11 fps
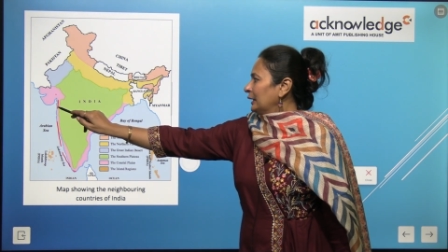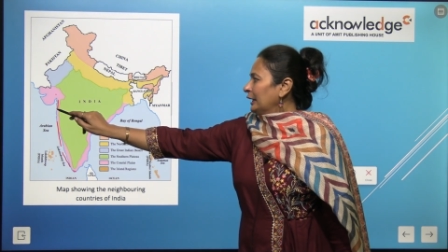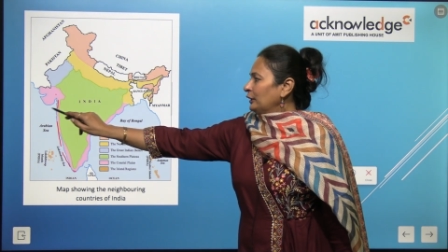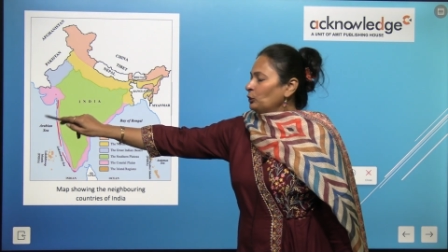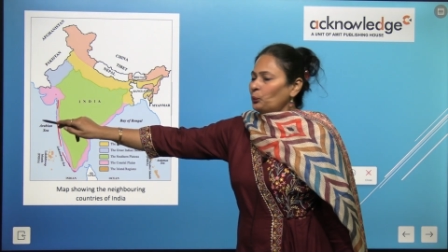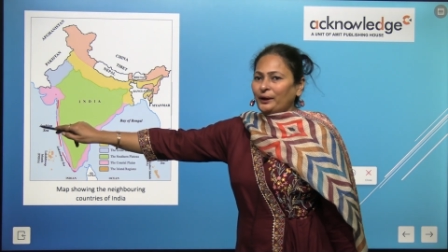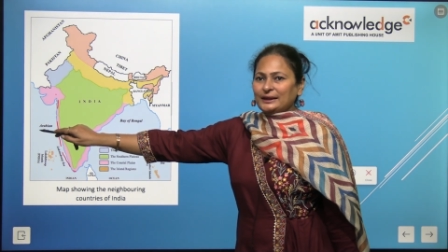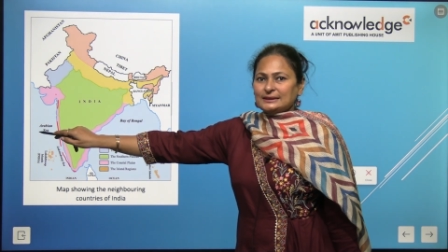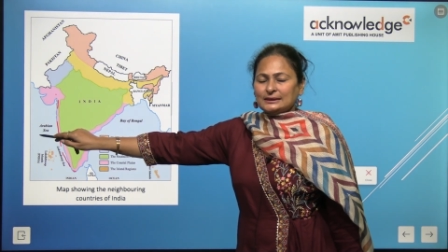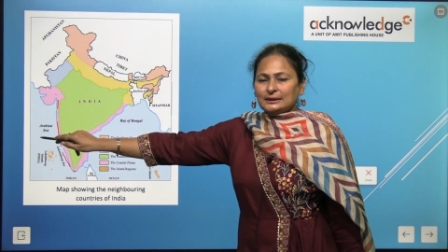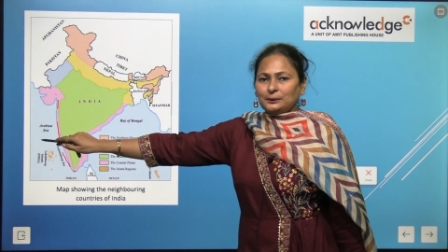In the
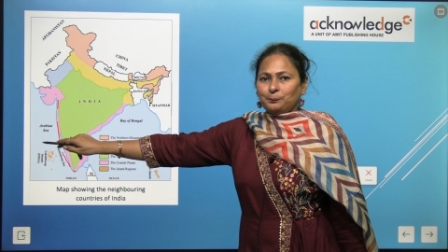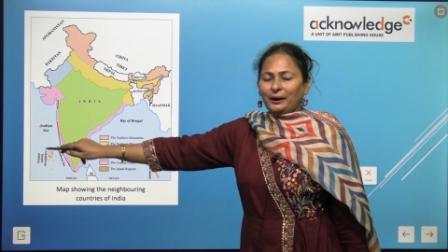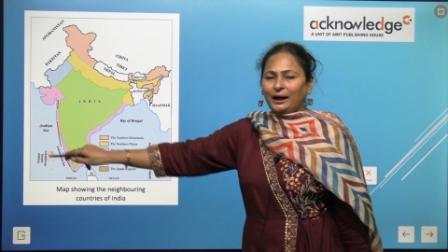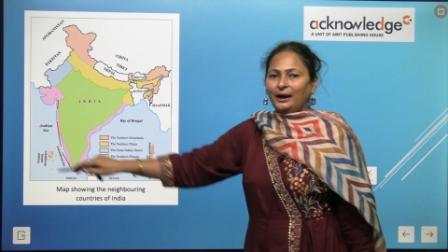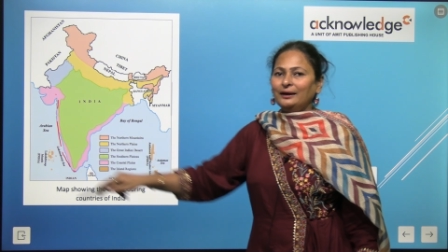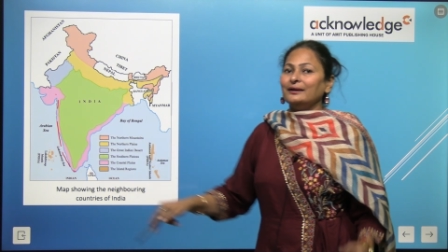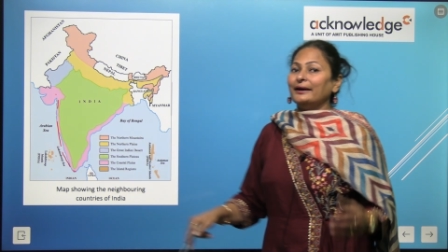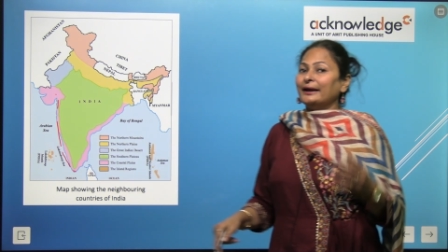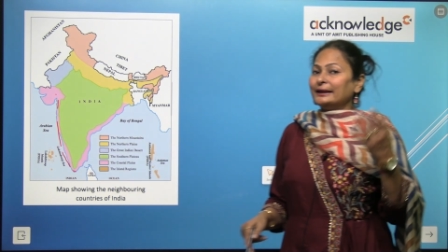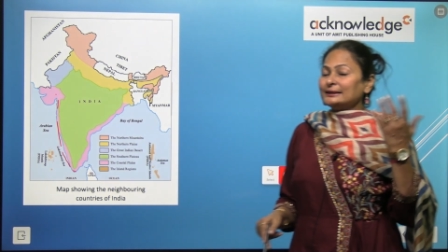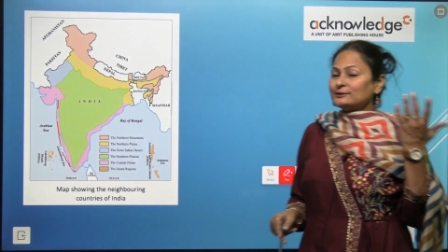western part,
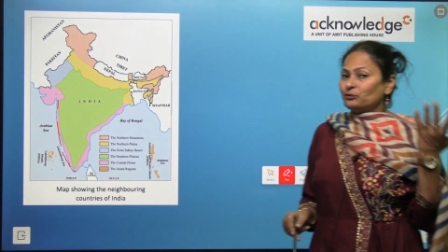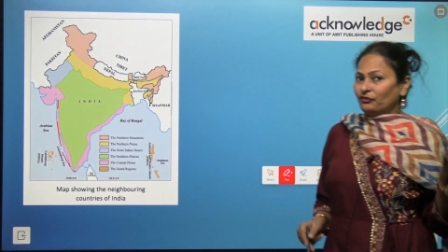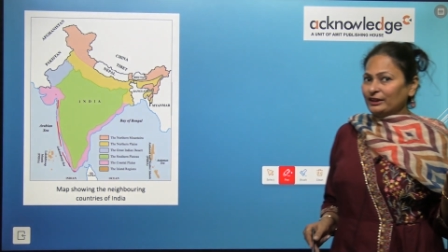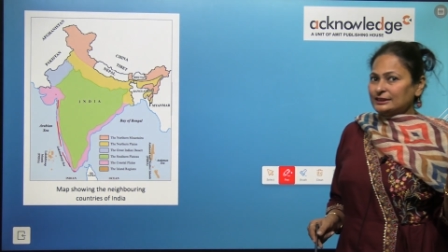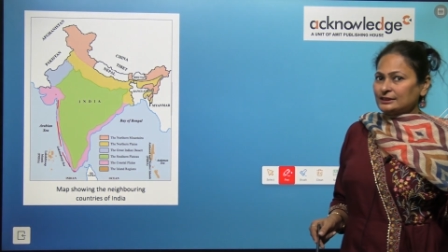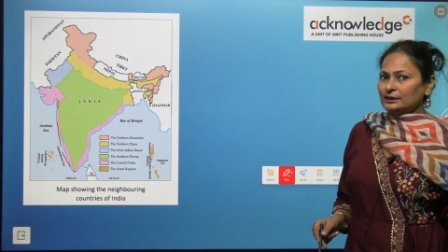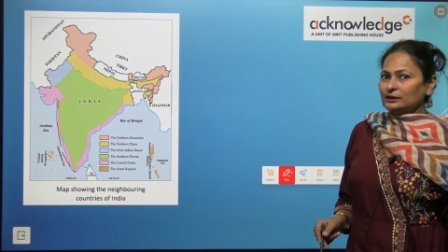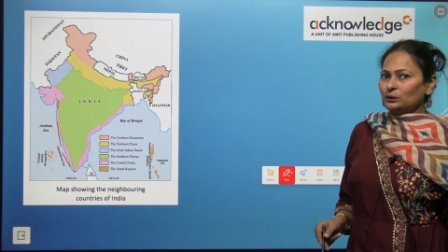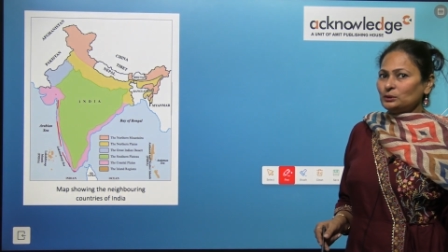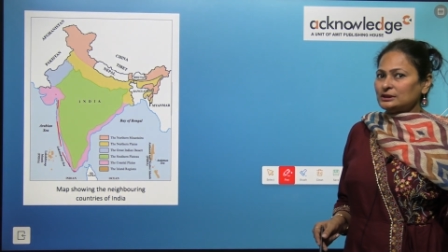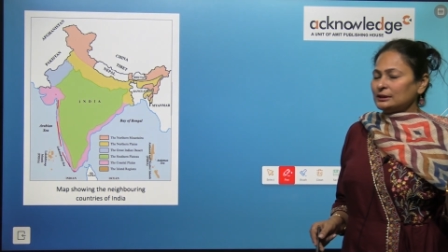it is
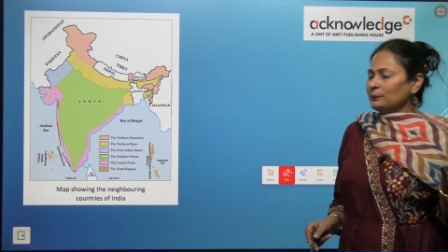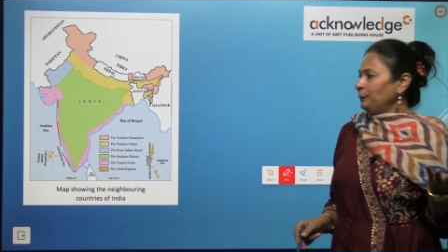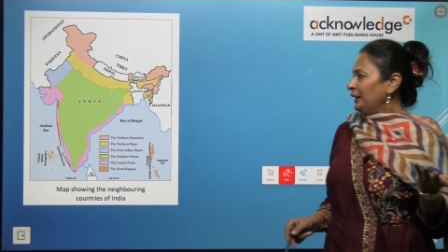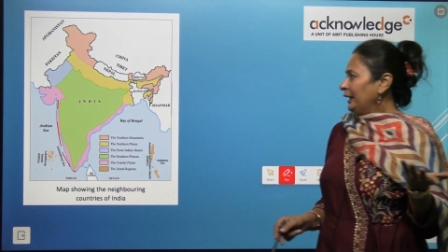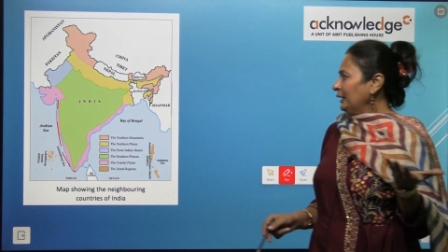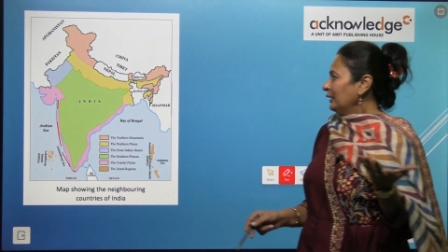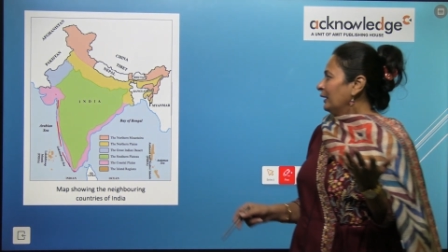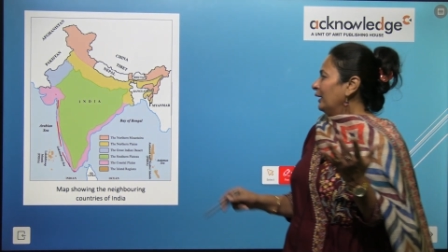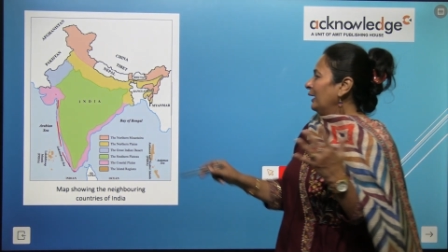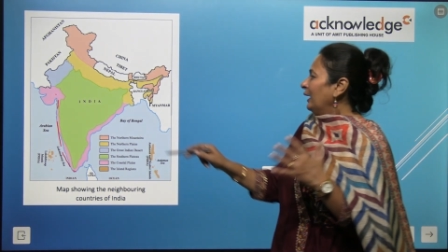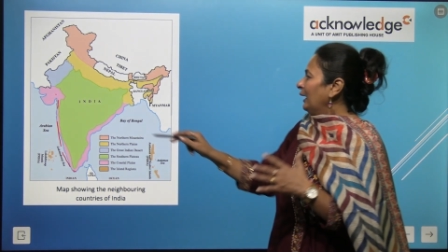Western Coastal Plain
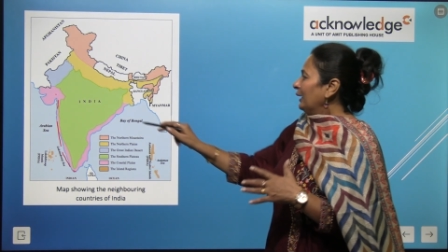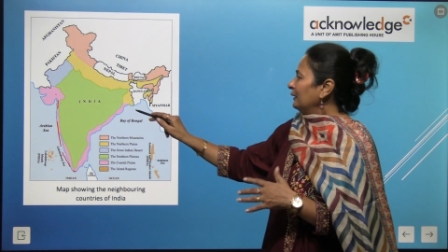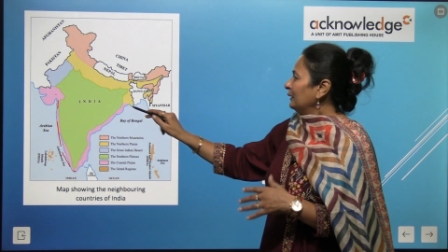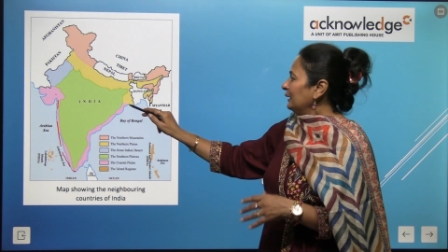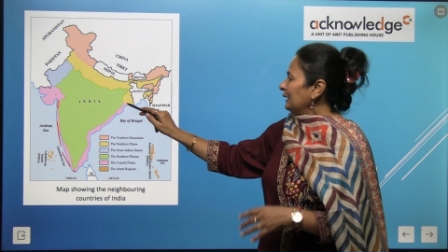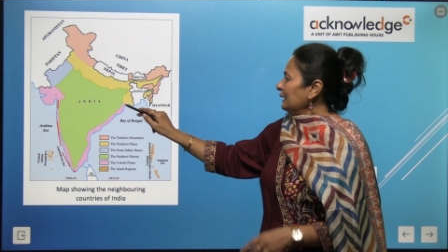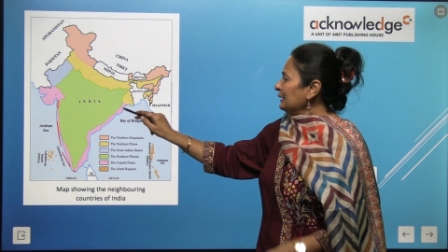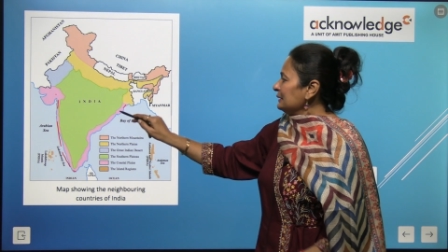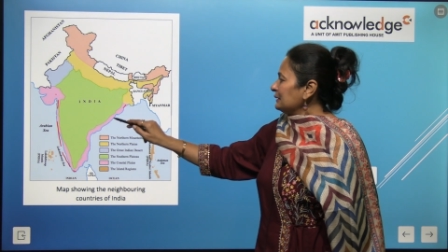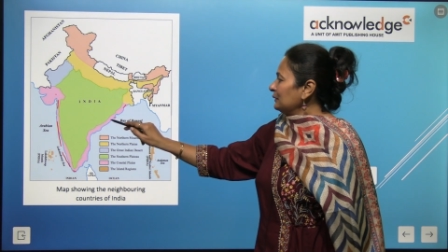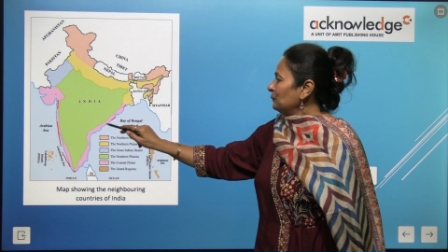and in the
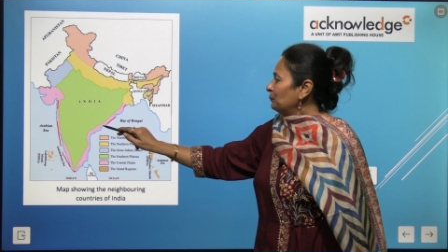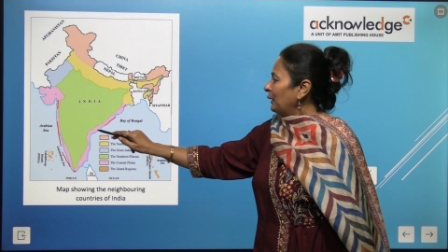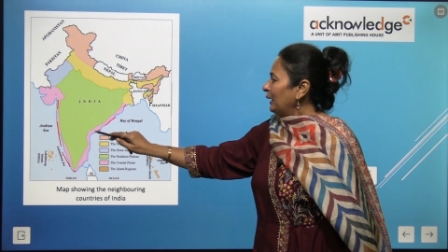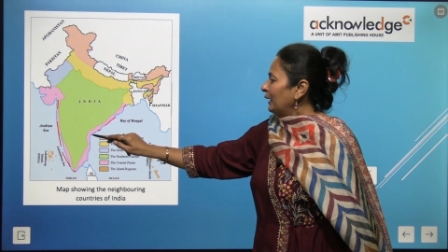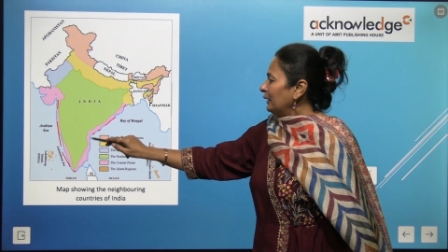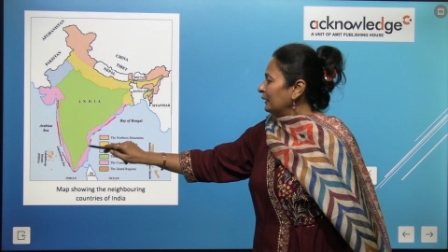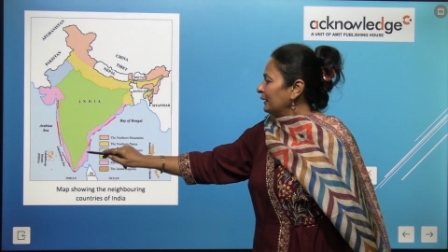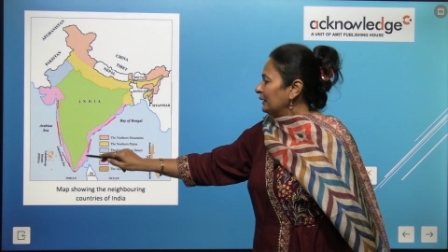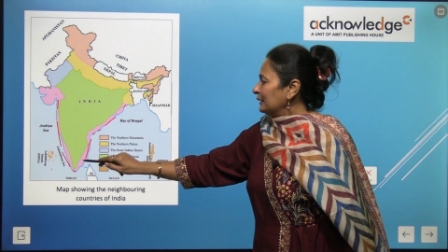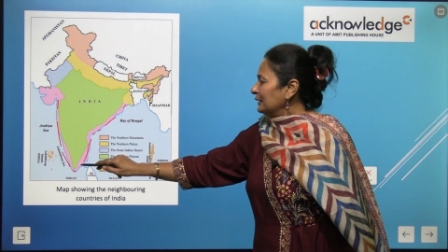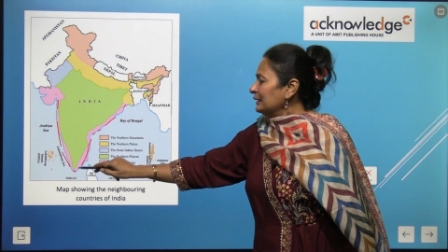eastern part,
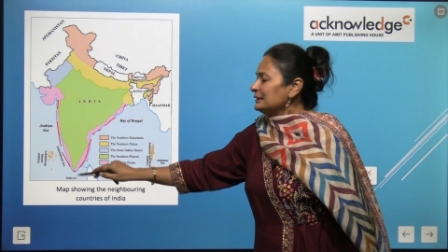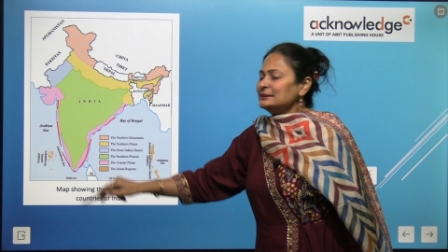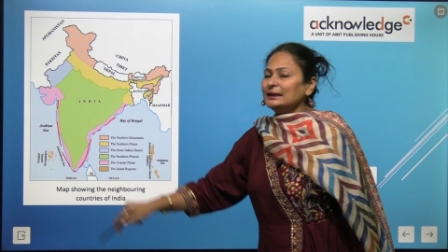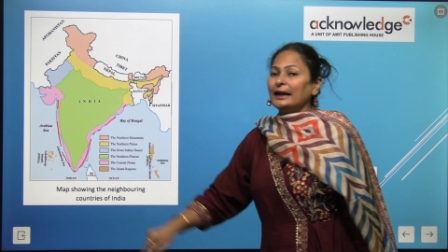it is